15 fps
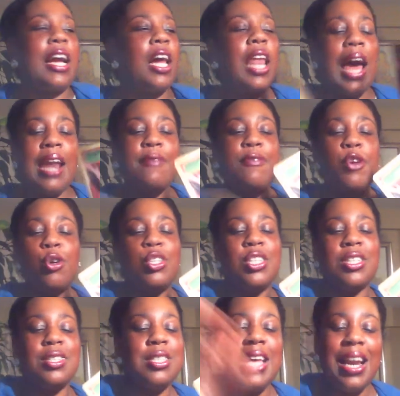a lot of you are
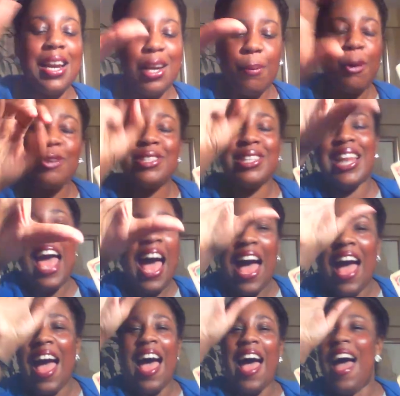just telling the person,
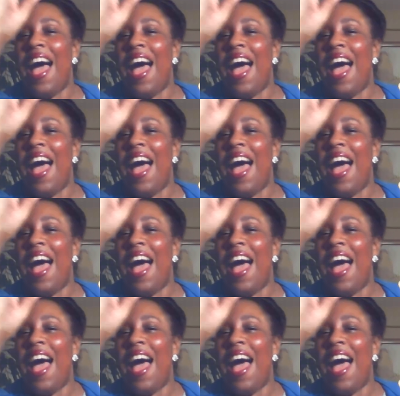ah, ah,